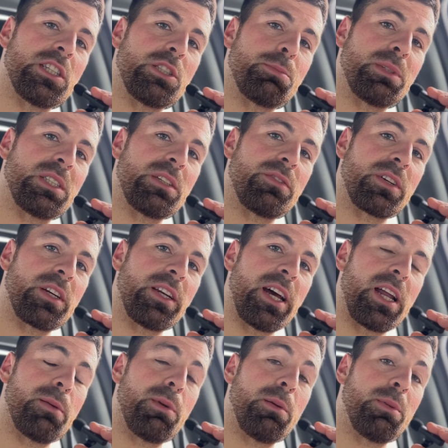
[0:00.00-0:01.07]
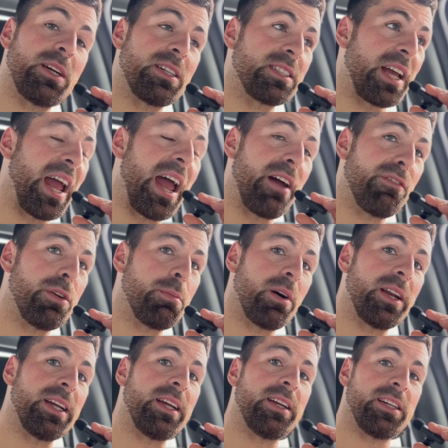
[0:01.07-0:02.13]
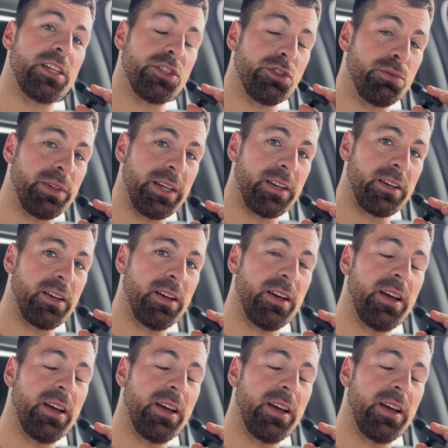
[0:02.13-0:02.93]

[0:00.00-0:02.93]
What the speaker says: and specific anatomy, because everybody is unique.